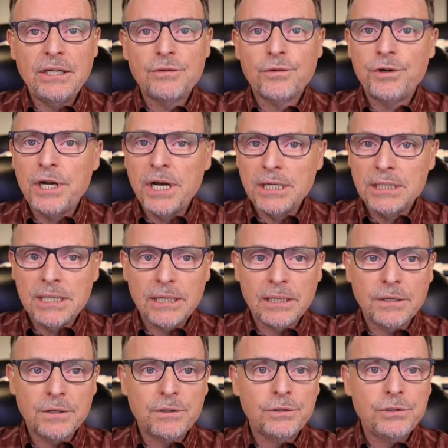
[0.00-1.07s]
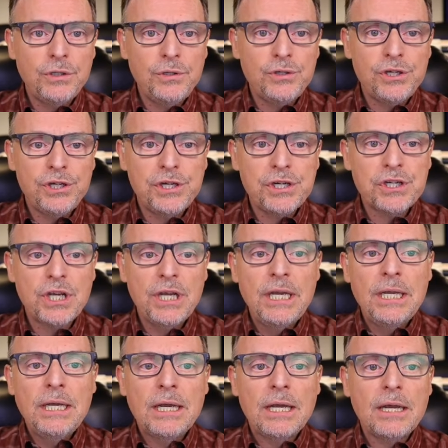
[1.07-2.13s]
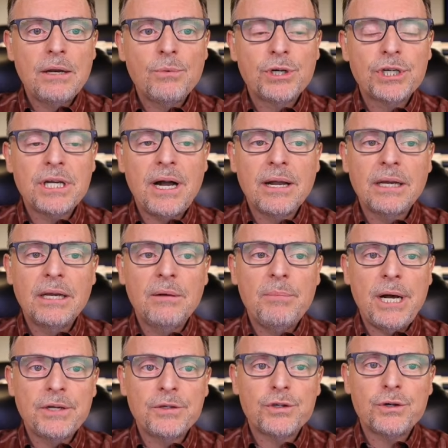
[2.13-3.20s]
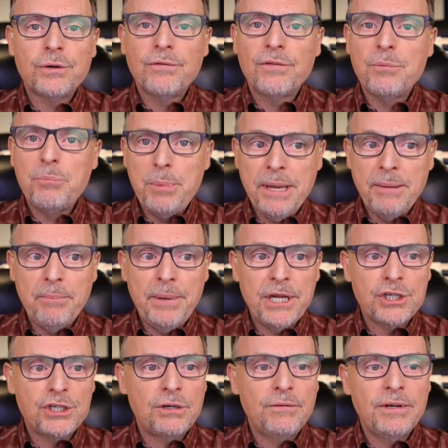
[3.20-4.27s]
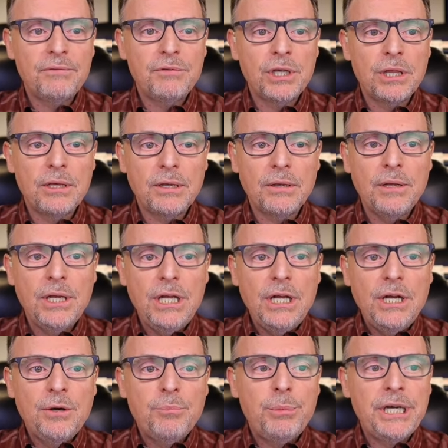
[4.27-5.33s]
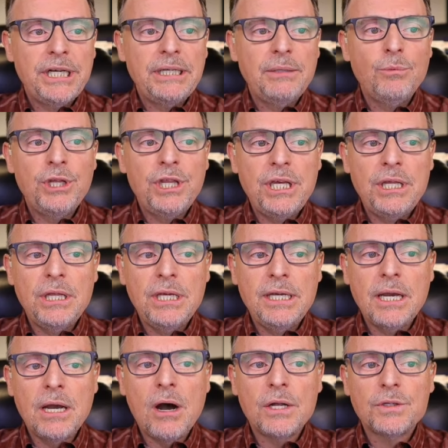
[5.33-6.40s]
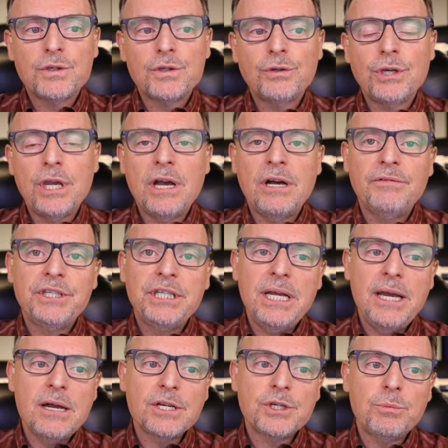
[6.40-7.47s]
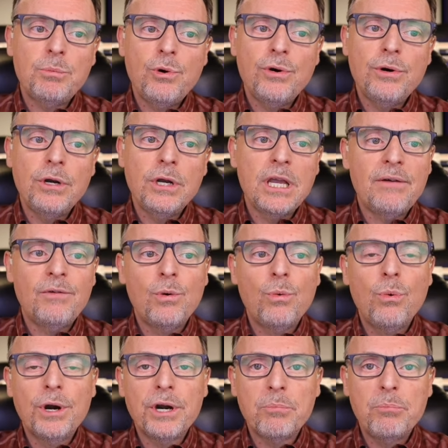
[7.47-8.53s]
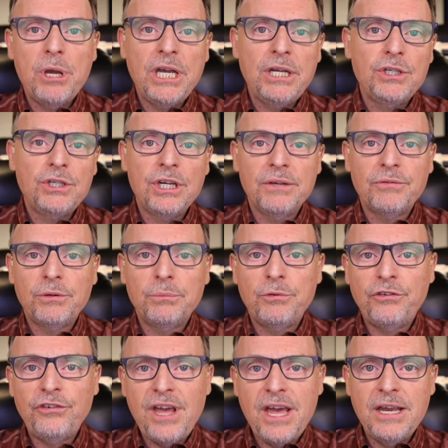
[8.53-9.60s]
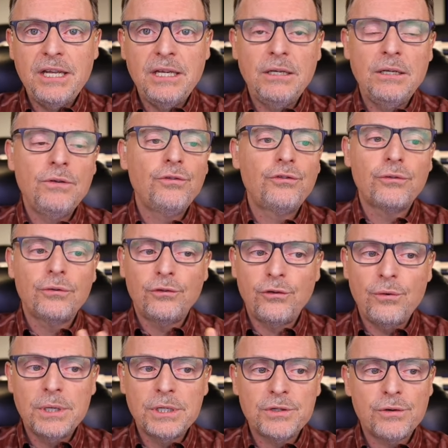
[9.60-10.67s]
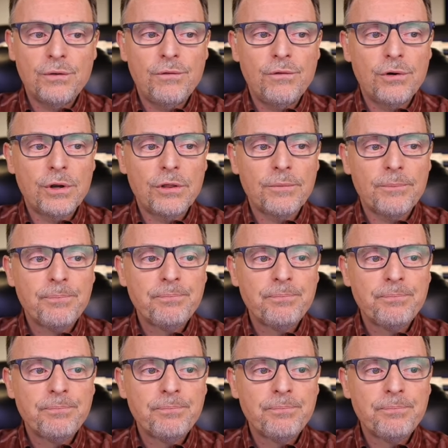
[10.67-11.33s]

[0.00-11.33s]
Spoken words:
is for non-technical users and we're talking about sort of the big picture of everything. But within the console you have a dashboard, you have a workbench, you have some settings, so on and so forth.